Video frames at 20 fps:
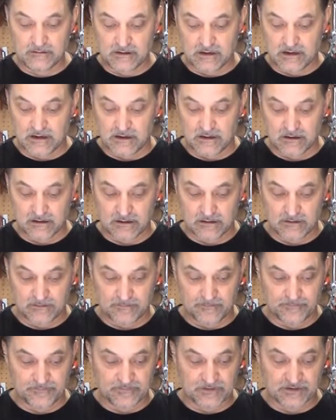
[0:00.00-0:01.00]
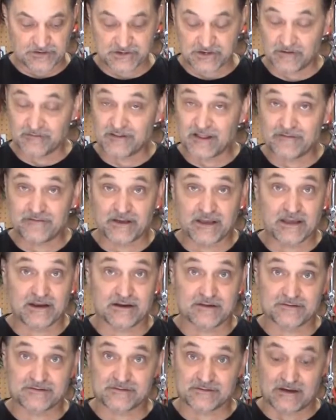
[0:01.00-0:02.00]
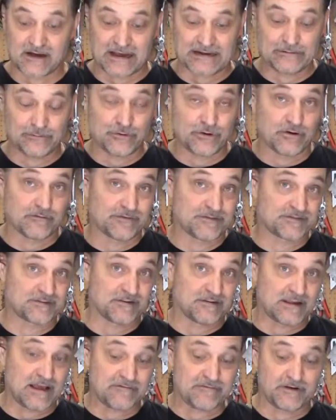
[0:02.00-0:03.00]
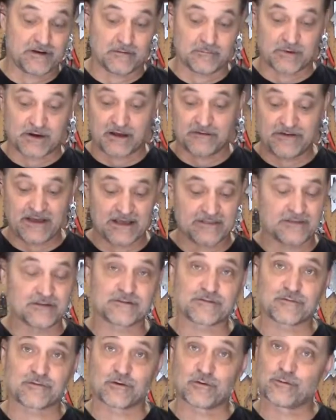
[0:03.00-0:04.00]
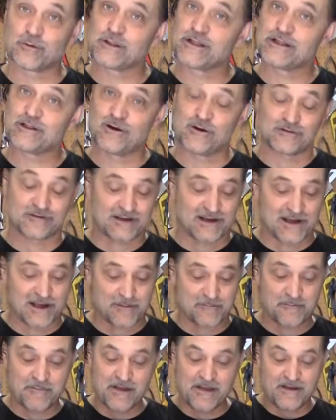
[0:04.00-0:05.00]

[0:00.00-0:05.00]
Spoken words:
The shelf life again is, I don't know if it's indefinite, but I've had this for a really long time,